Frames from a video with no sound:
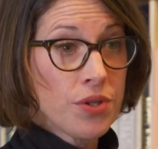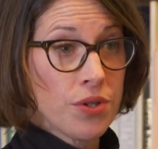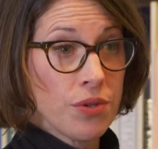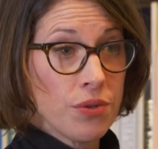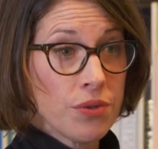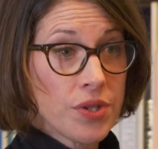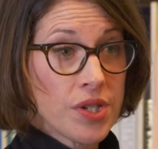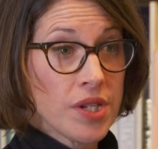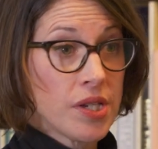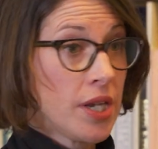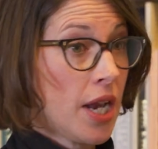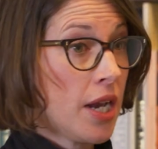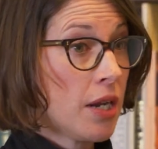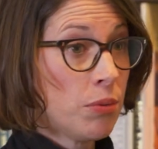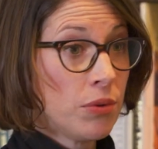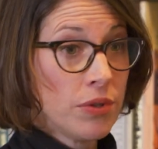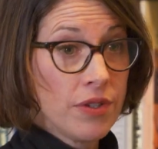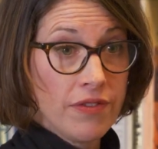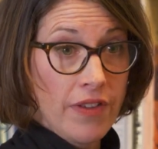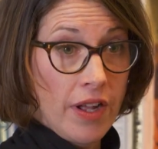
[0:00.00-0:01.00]
to
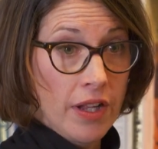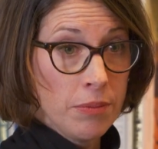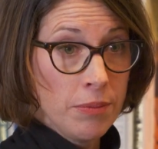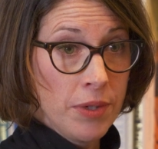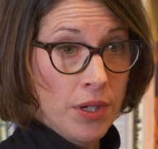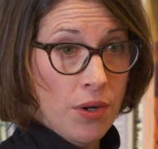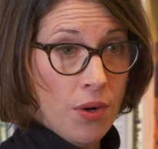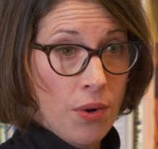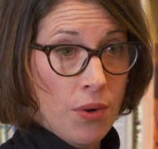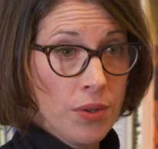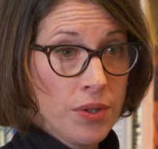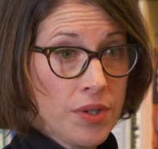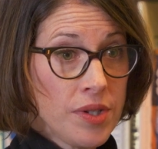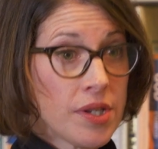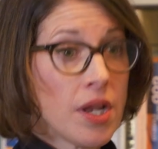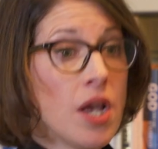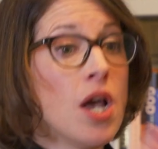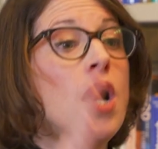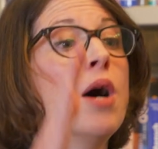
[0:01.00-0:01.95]
sustainable development goals?